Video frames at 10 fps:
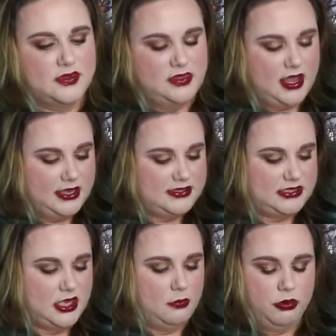
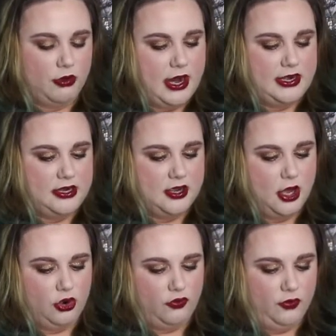Nice, bright, and
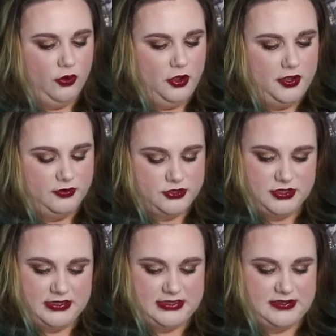colorful, which
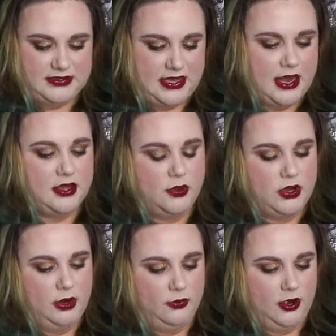is exactly
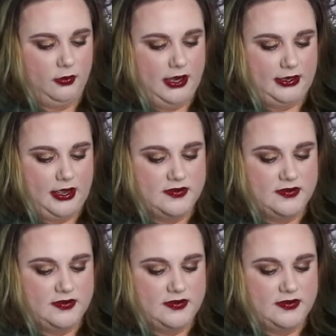what I want right now,